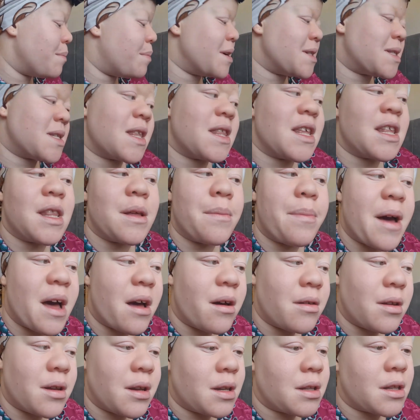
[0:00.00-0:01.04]
better than the
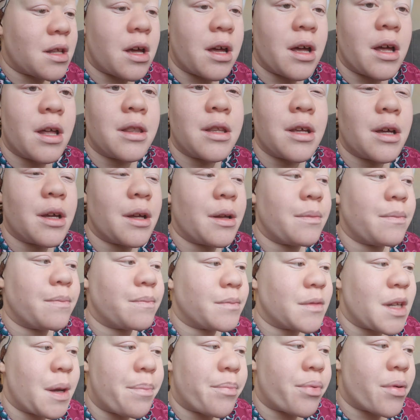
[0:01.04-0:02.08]

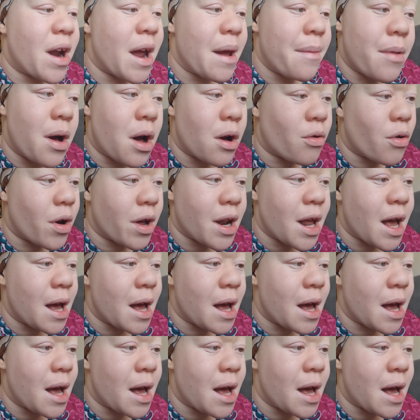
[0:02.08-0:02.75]
Primark one.